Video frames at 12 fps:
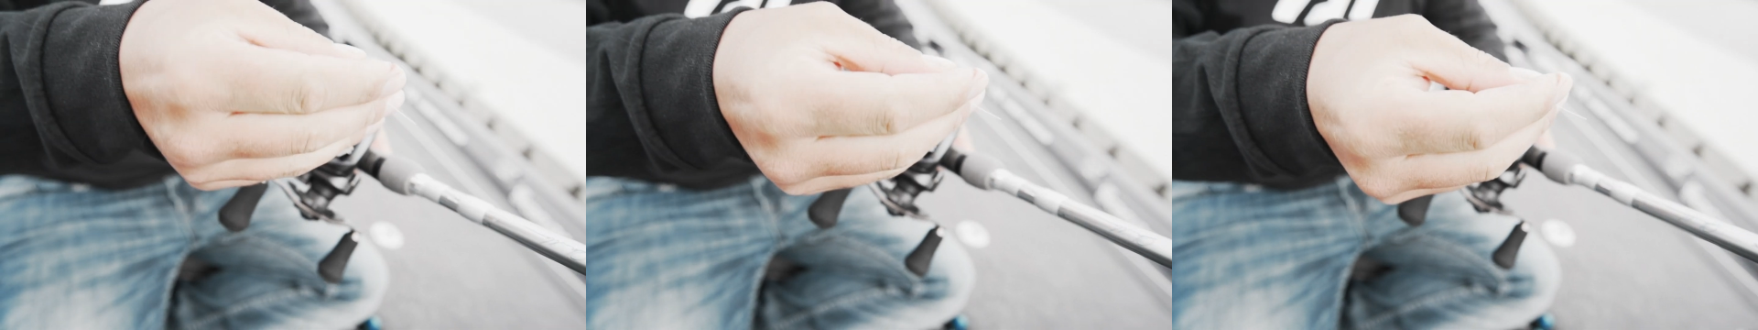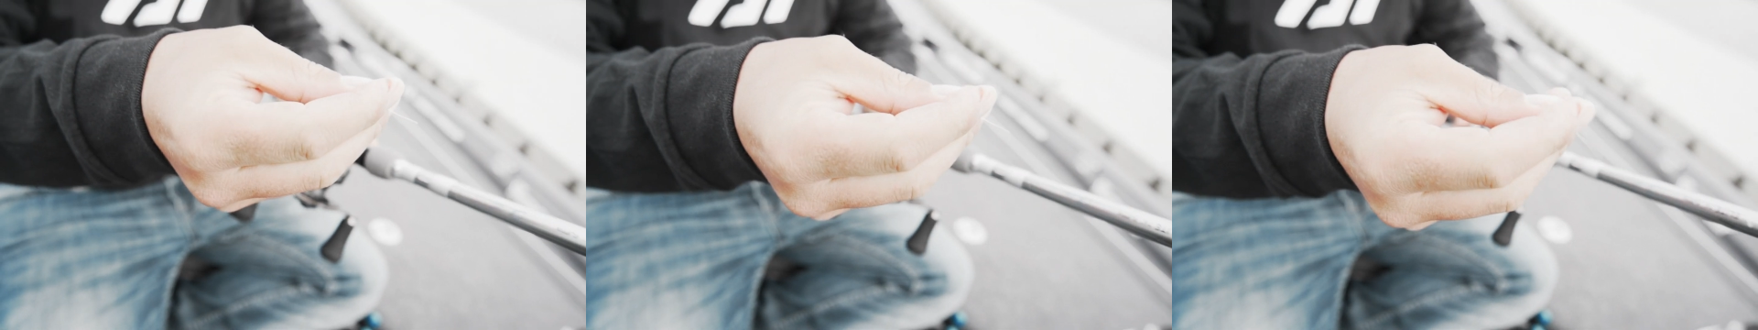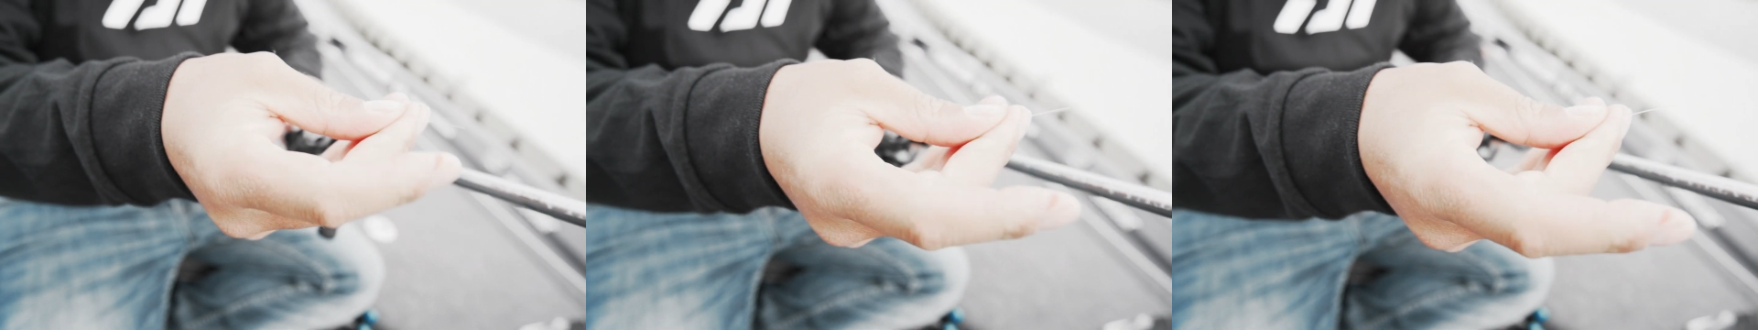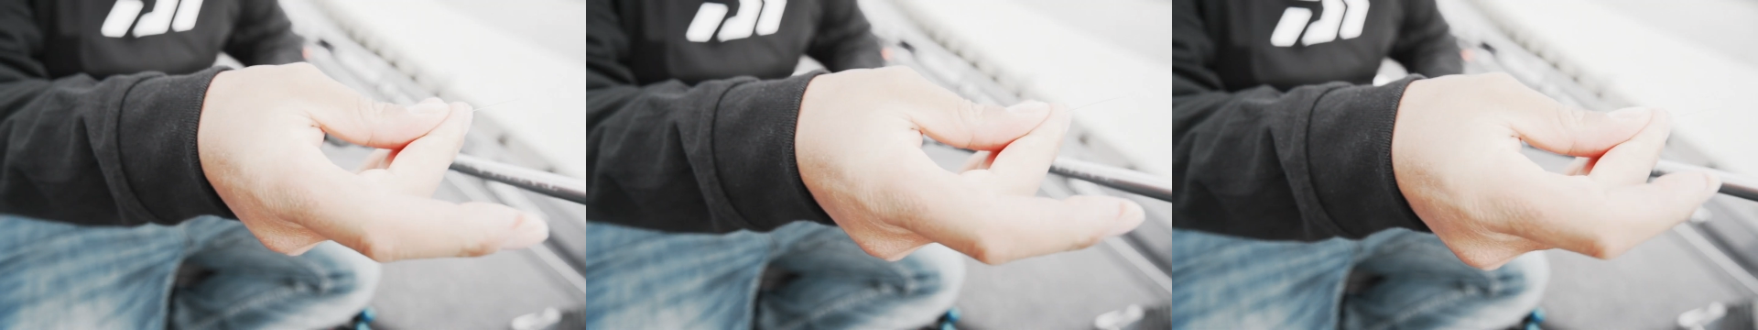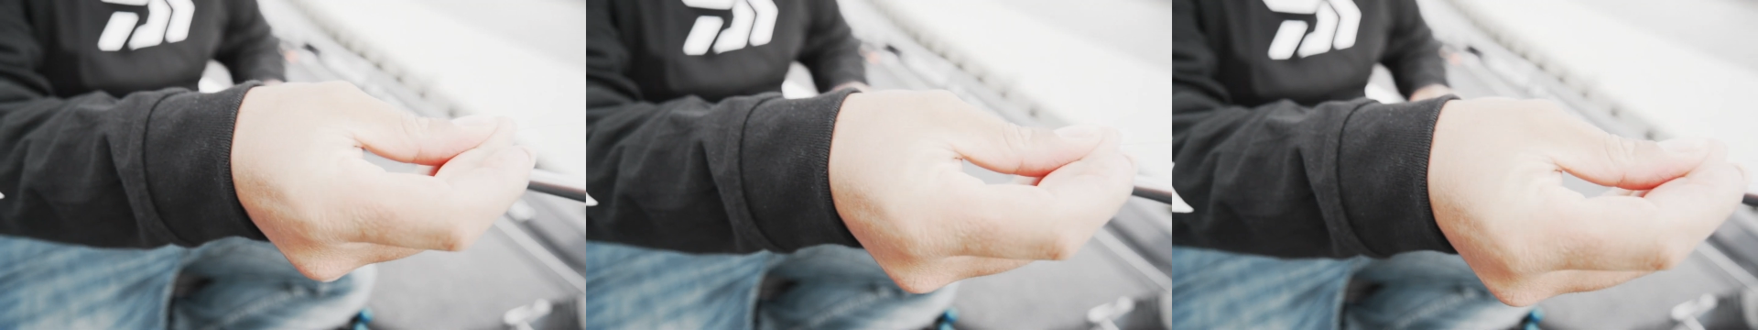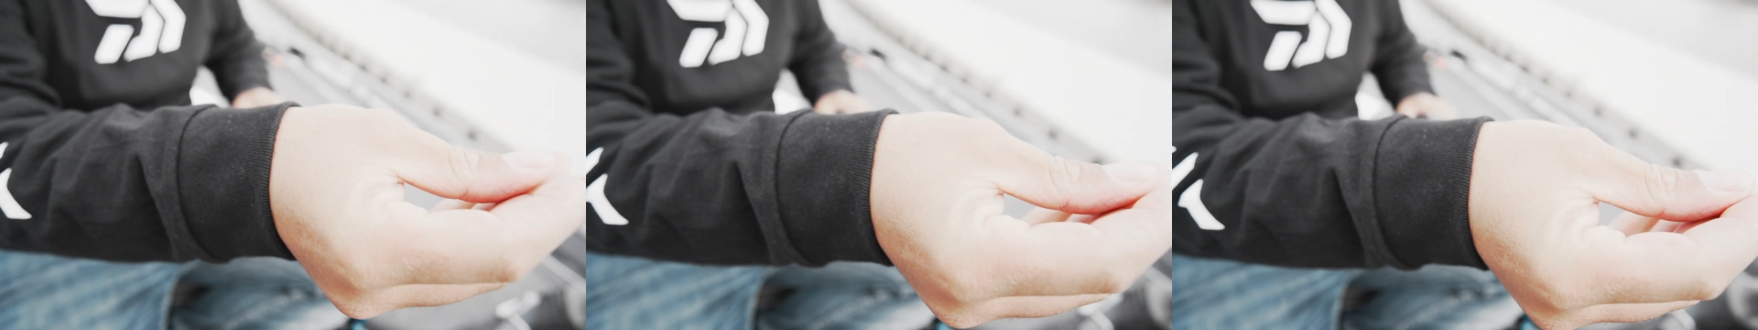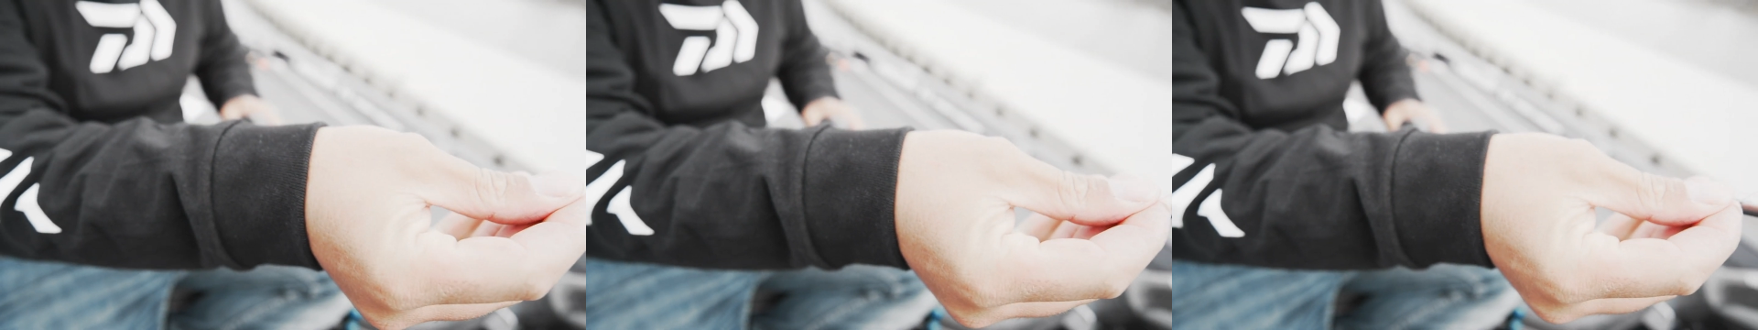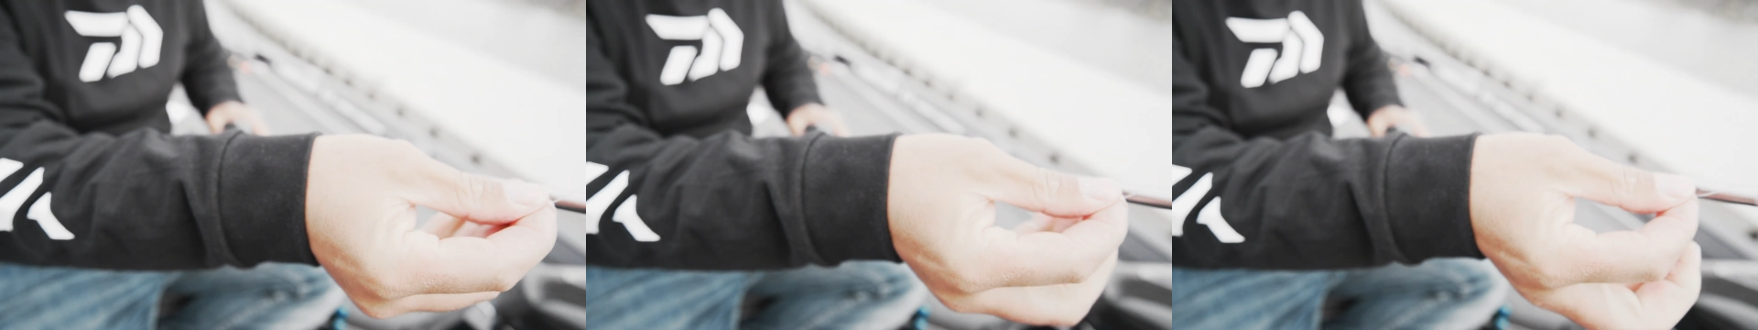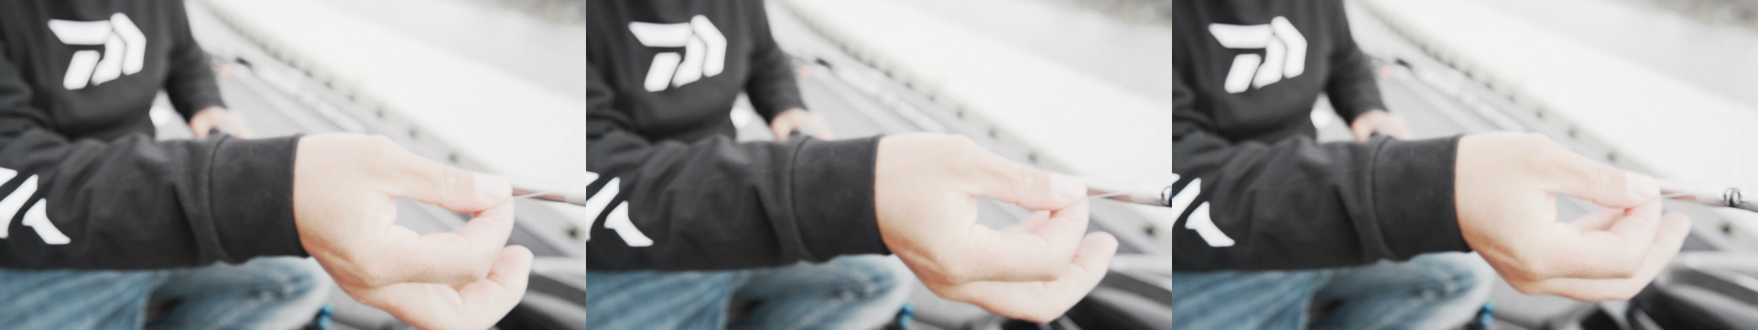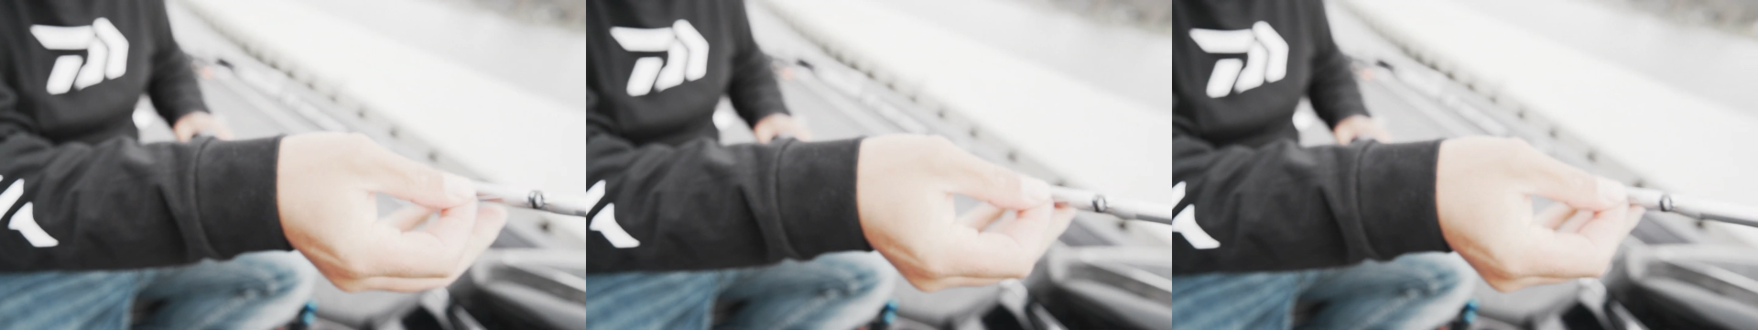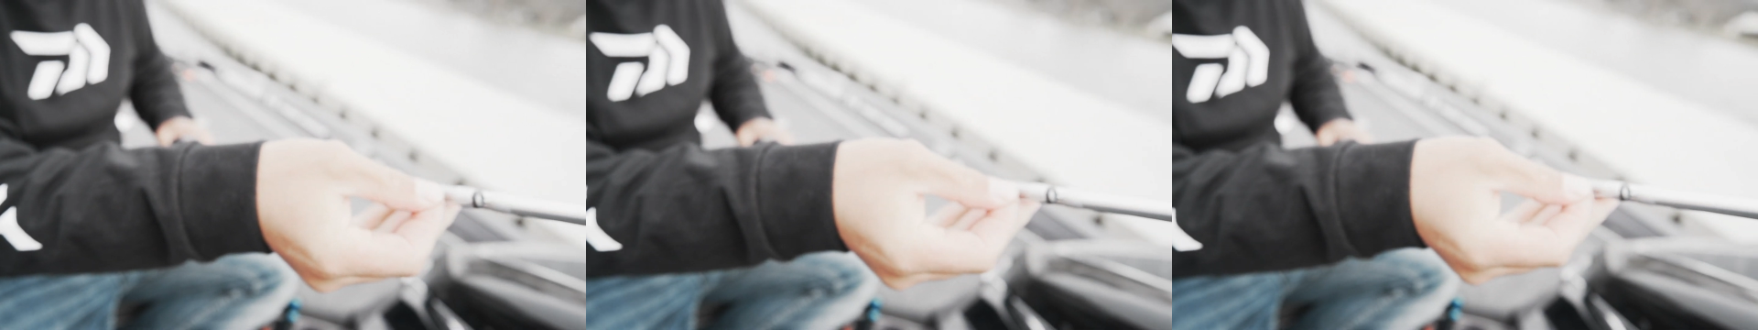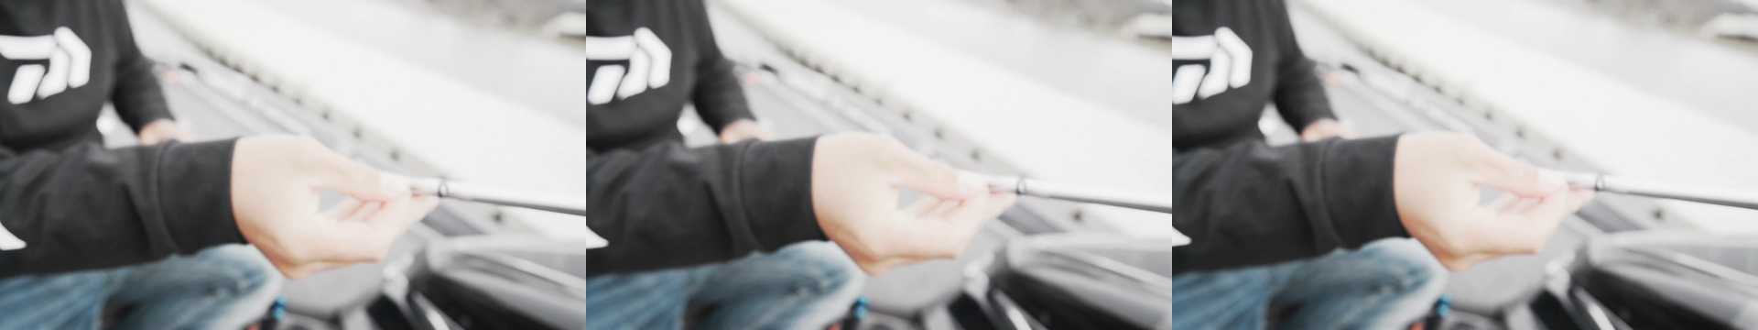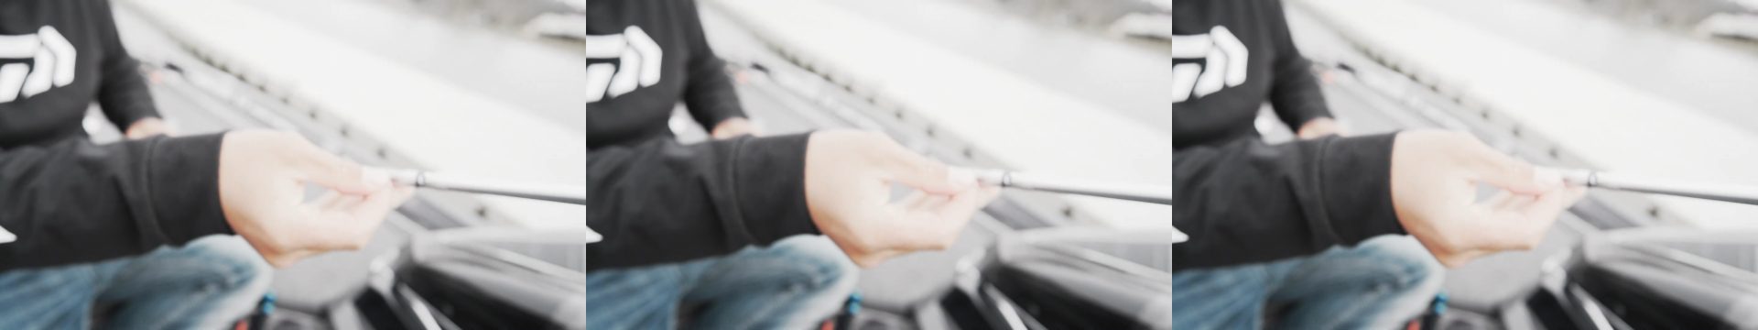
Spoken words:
(no speaker visible)